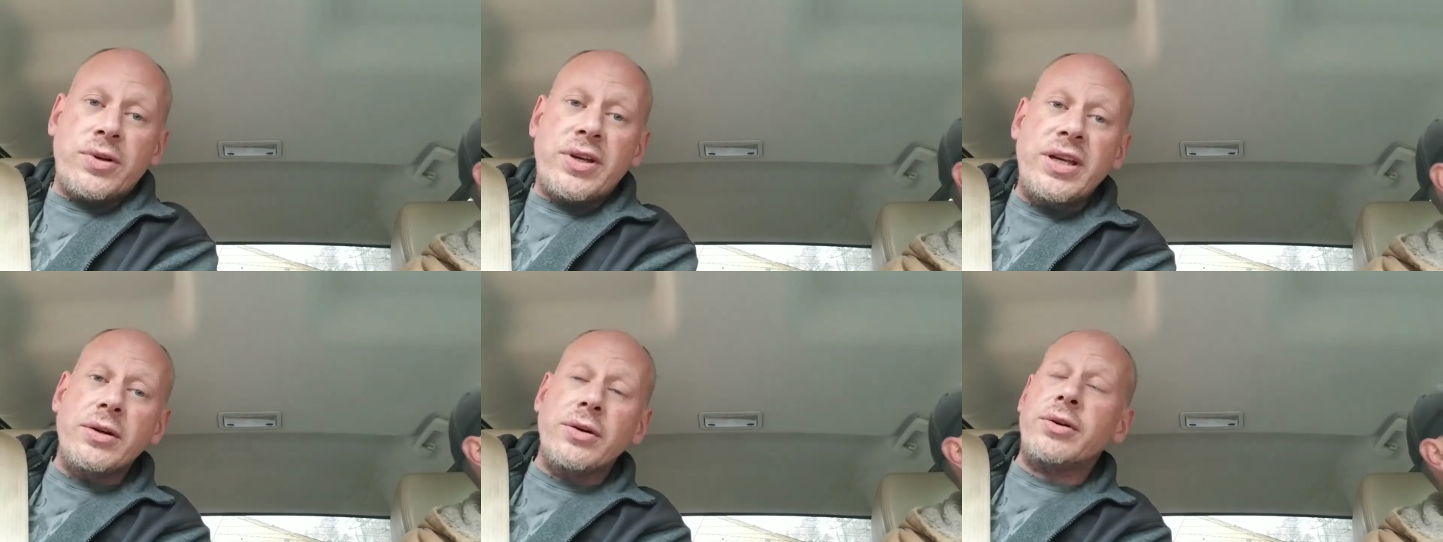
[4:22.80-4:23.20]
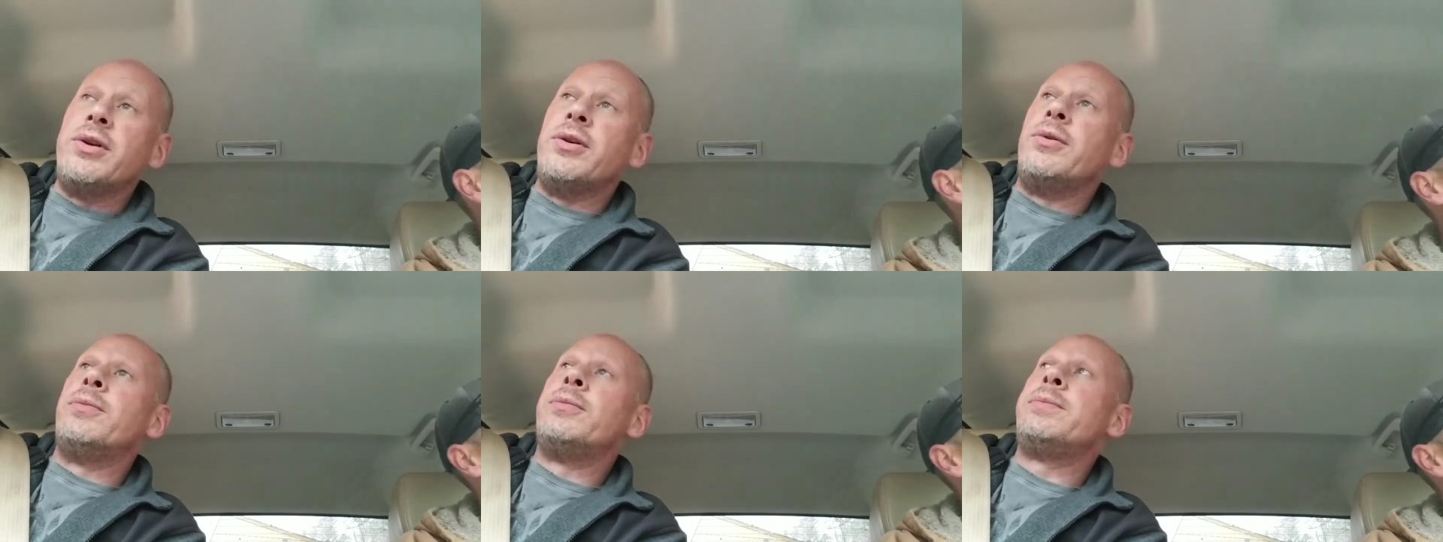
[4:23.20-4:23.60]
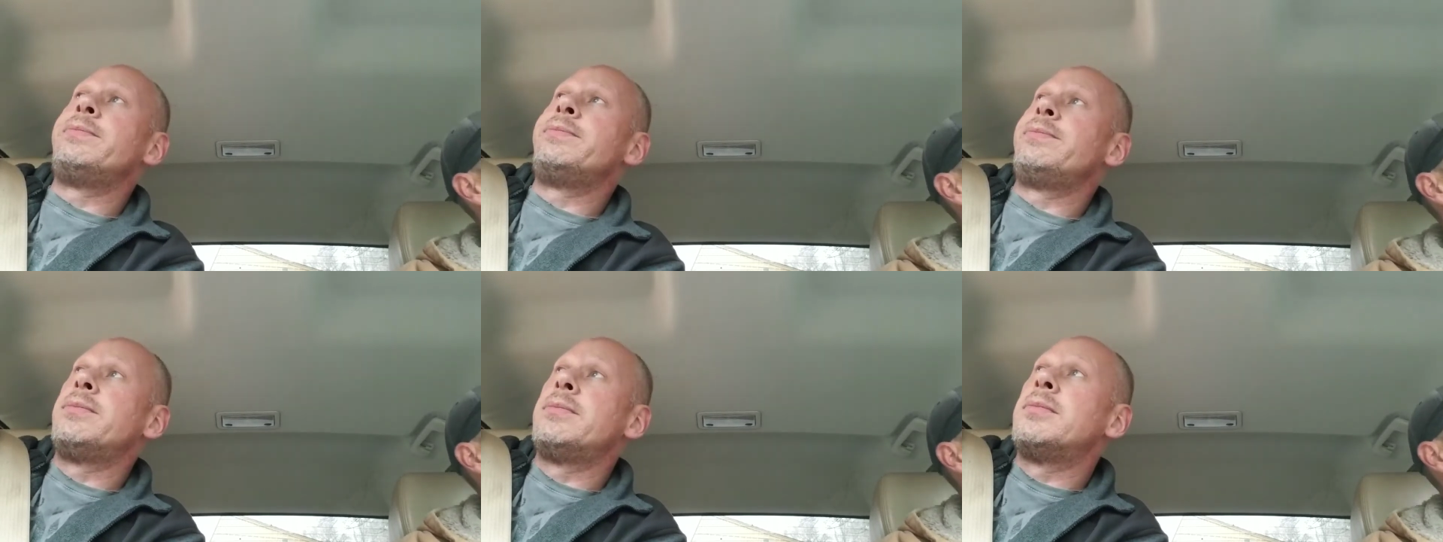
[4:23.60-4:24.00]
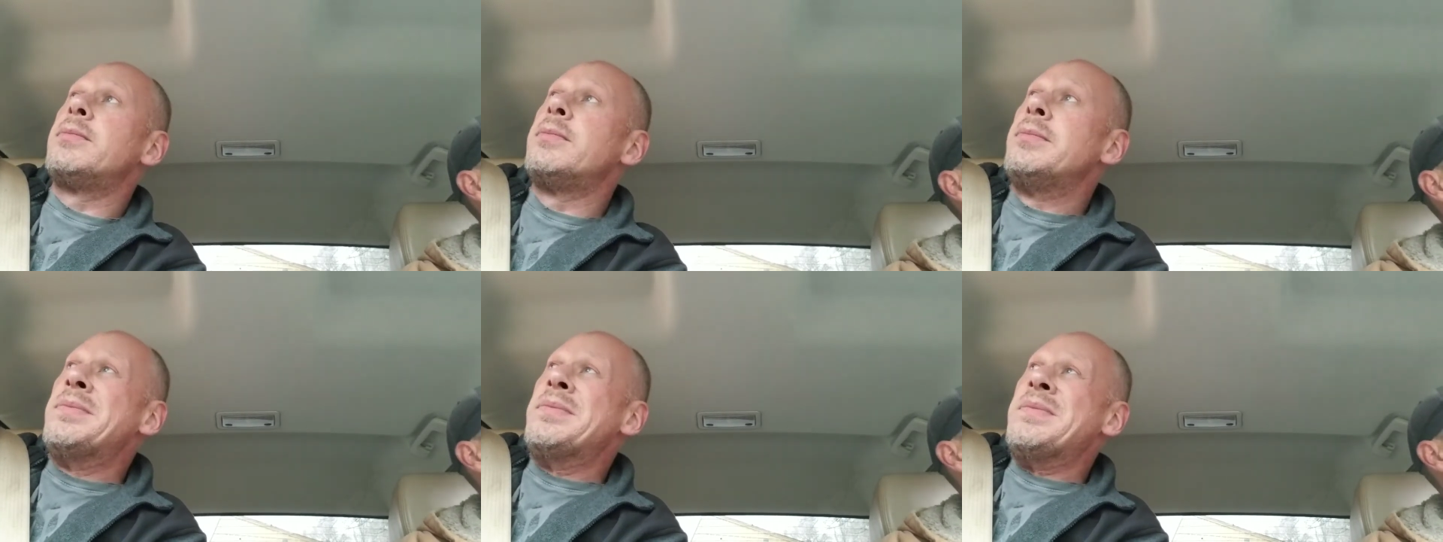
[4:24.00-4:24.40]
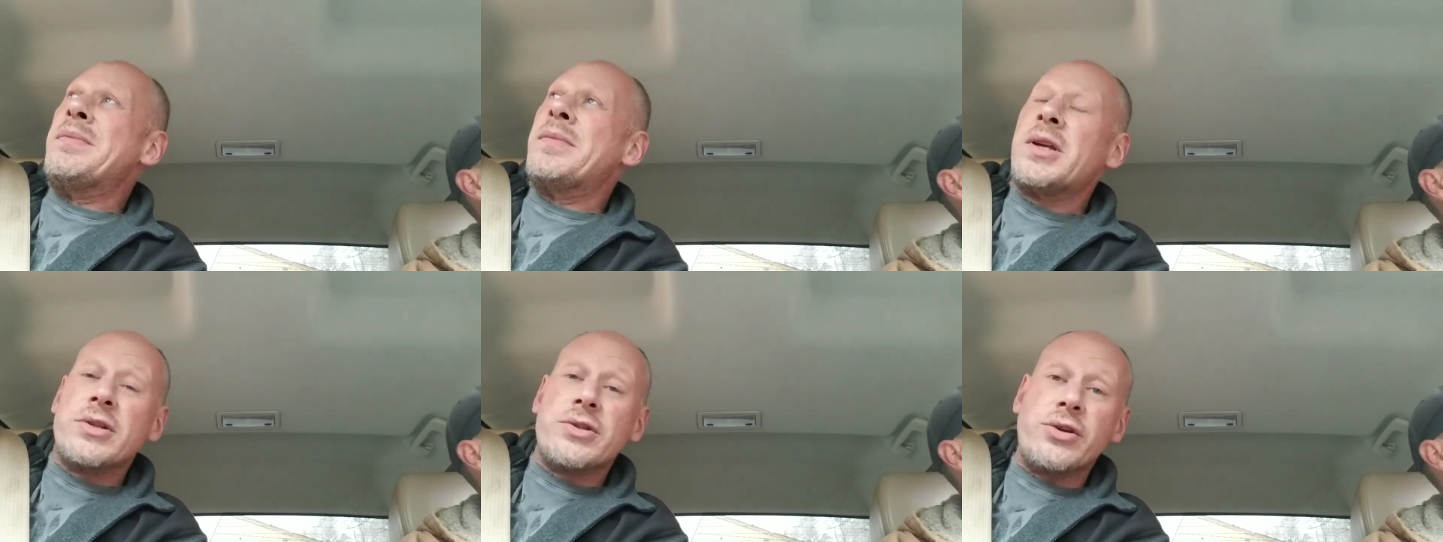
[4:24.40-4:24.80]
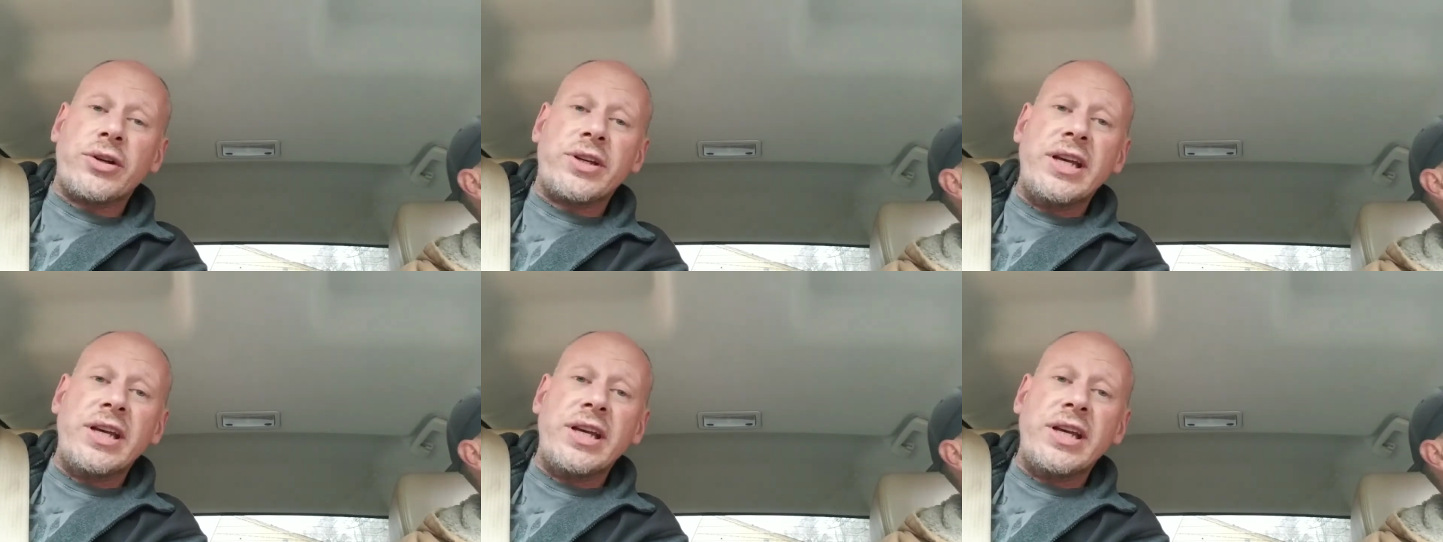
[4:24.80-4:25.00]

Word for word: will kill you because they're